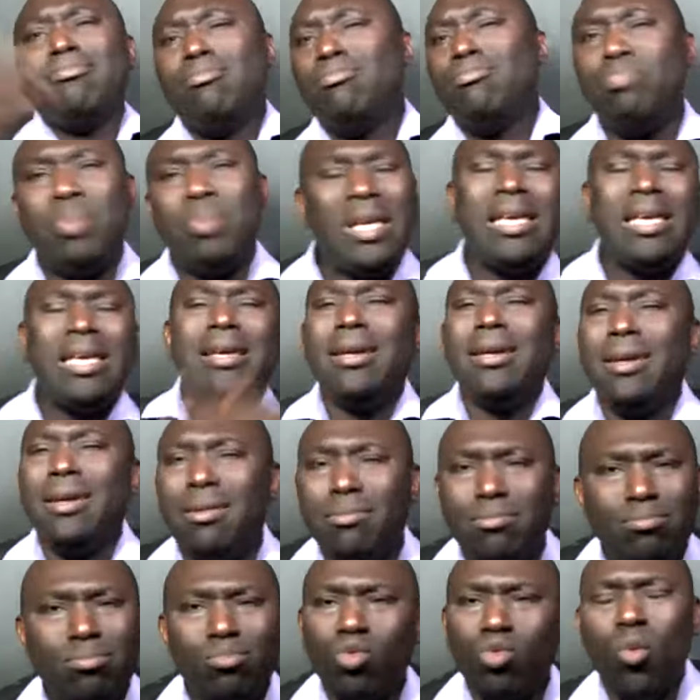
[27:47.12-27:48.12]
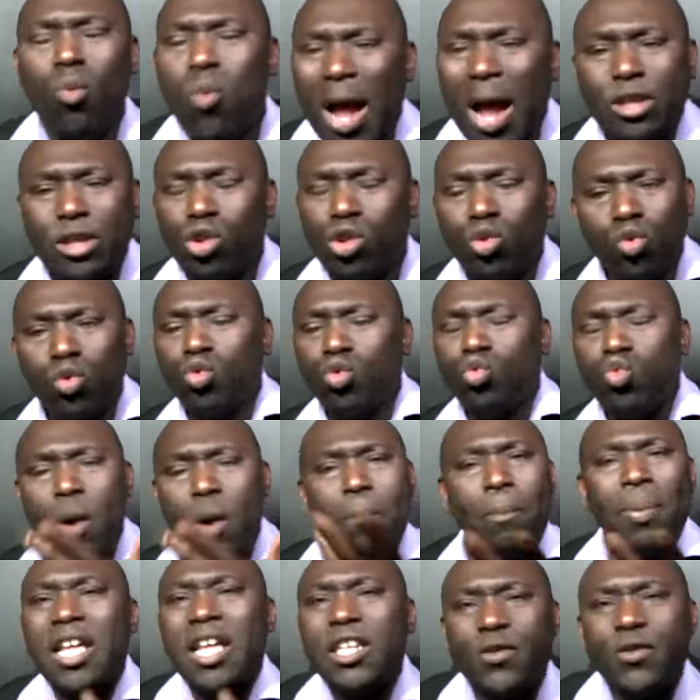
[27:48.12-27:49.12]
be, why shouldn't we
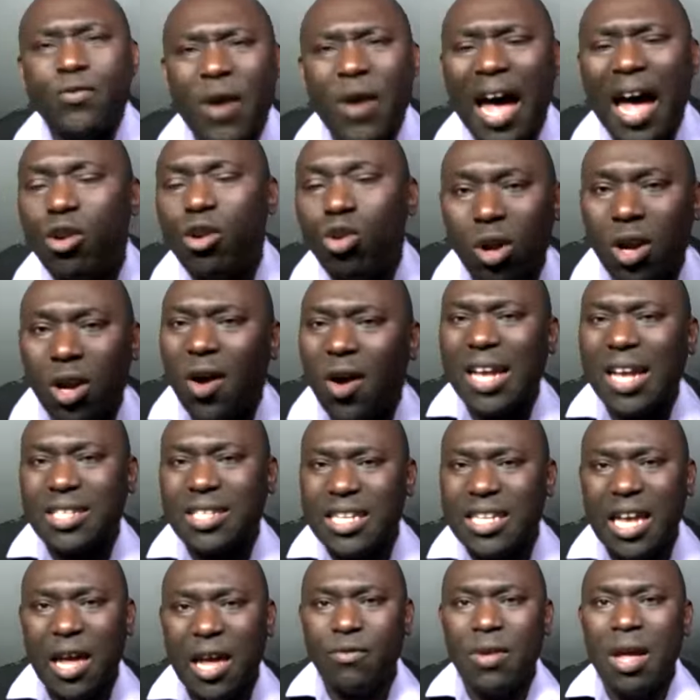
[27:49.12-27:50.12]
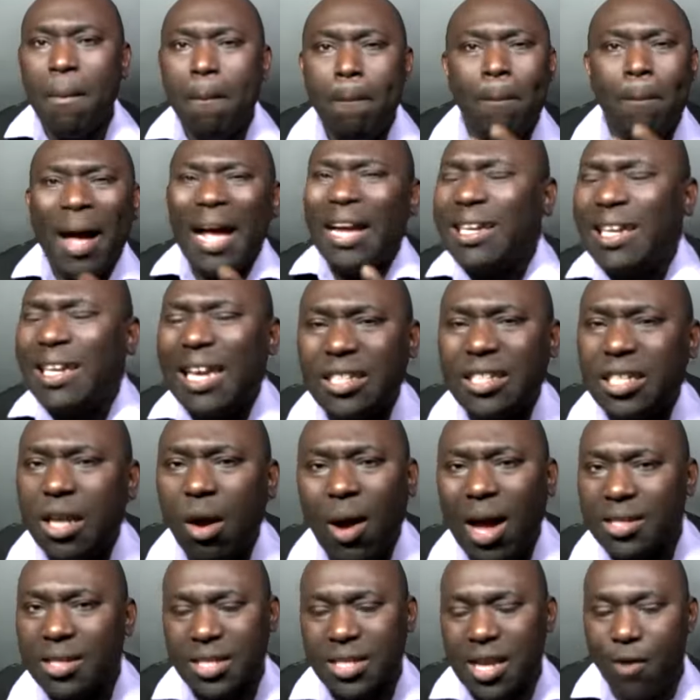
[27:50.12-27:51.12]
place value on ourselves, package
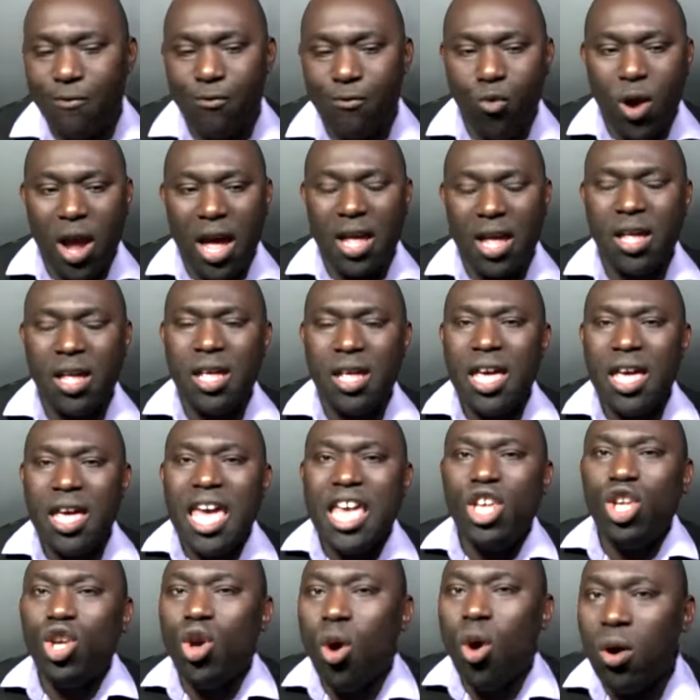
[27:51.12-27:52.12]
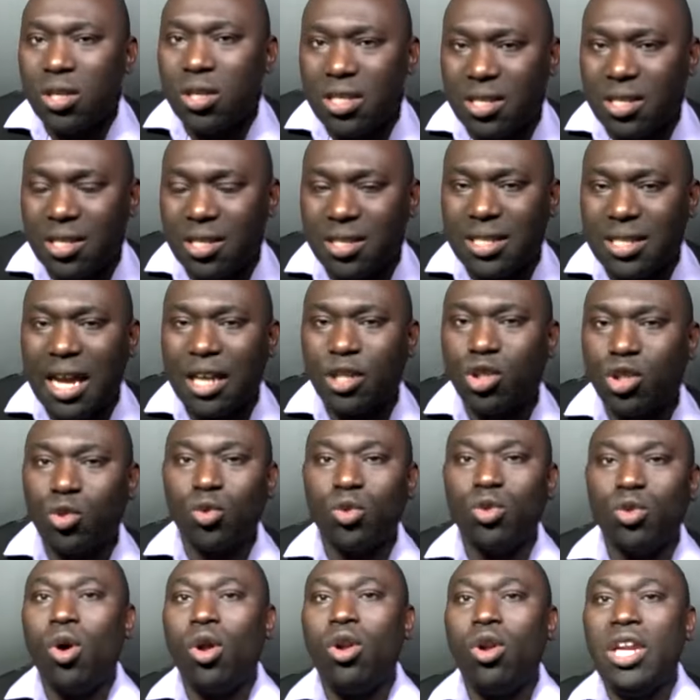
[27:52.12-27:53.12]
ourselves where a young sister
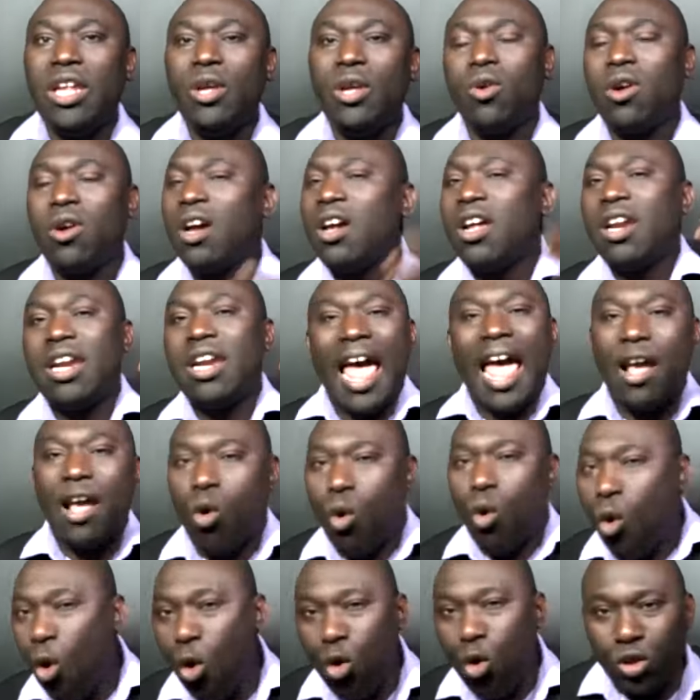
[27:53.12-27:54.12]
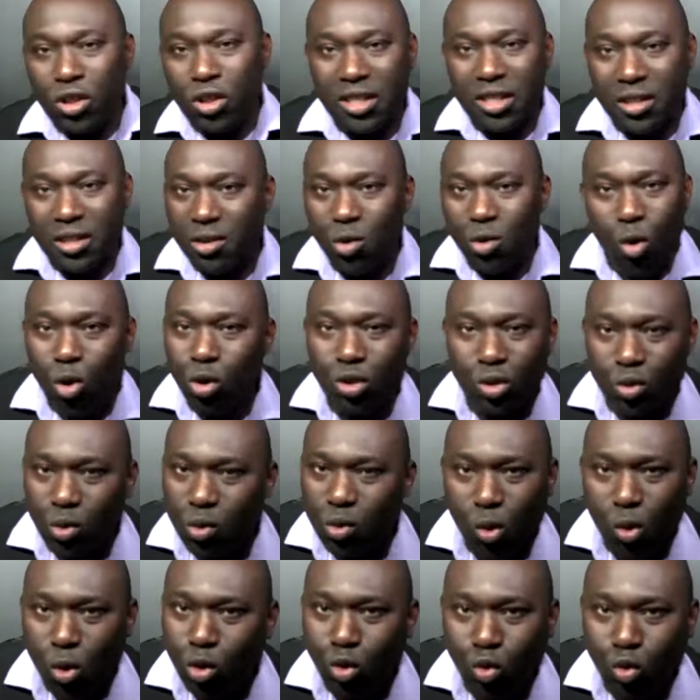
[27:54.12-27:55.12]
should not look like old
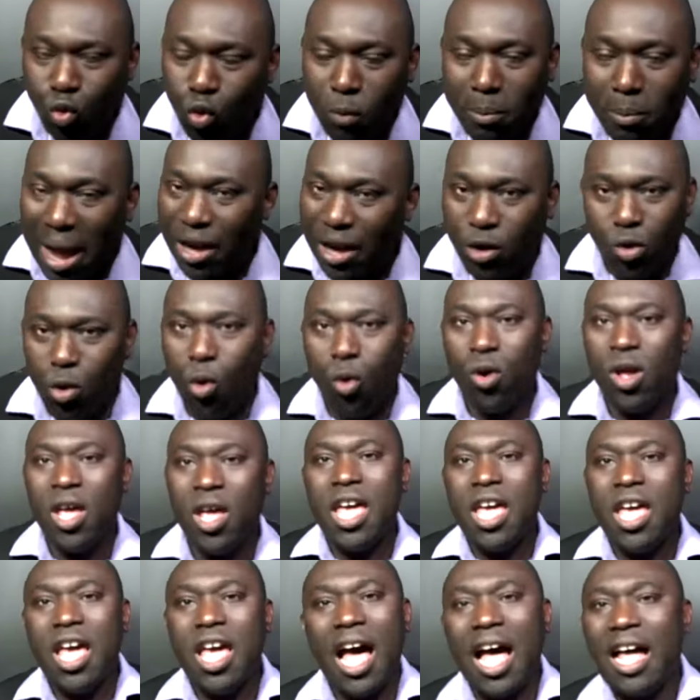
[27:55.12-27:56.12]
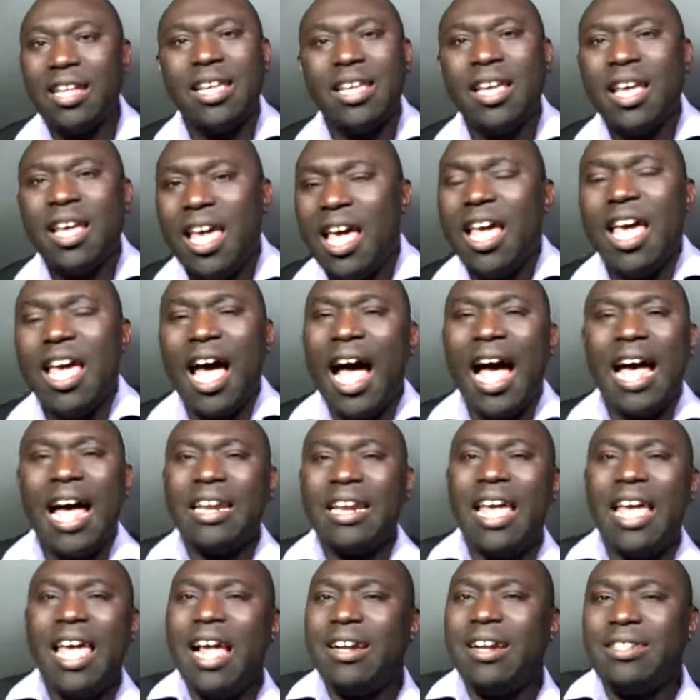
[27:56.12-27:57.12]
woman? No,
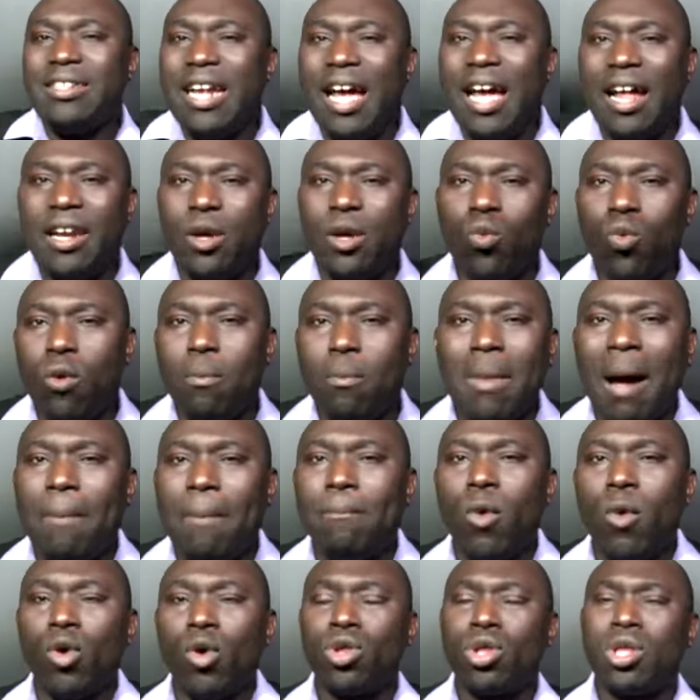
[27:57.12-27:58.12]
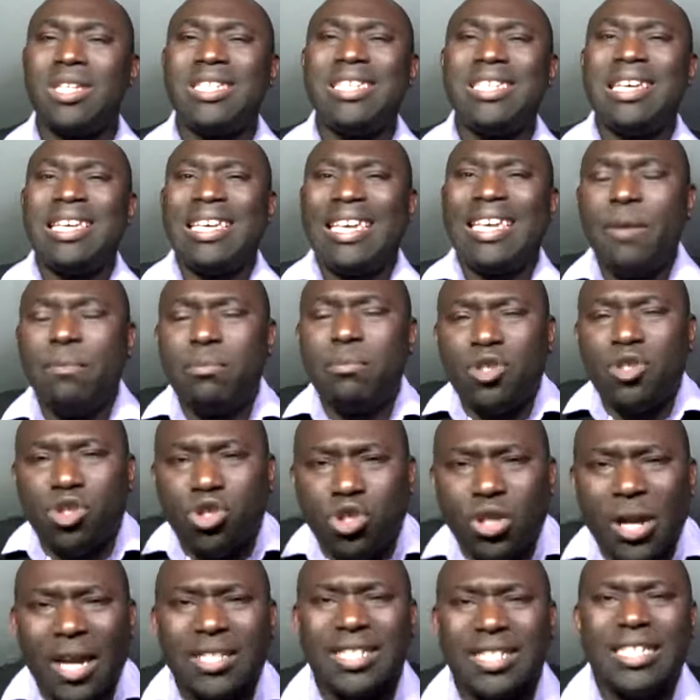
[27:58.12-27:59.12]
an elderly woman must still keep
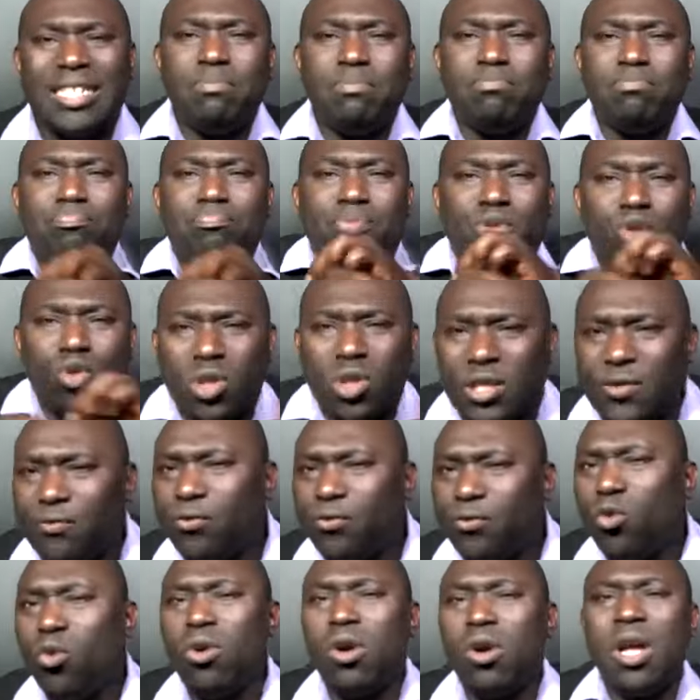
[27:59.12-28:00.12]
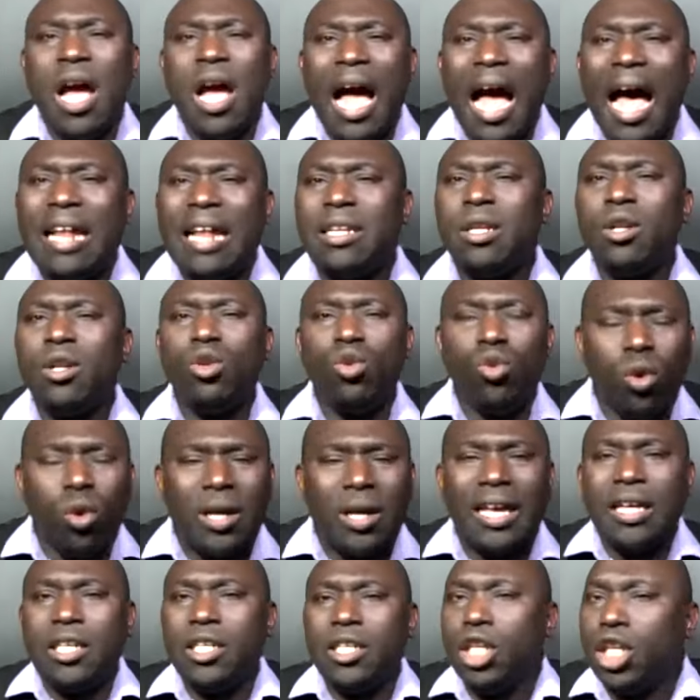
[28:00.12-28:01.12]
dressing beautiful and
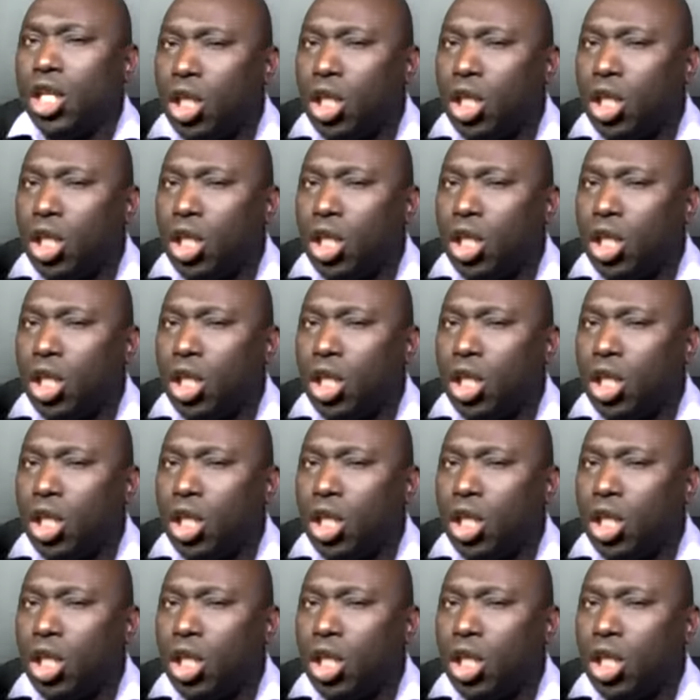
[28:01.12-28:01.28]
looking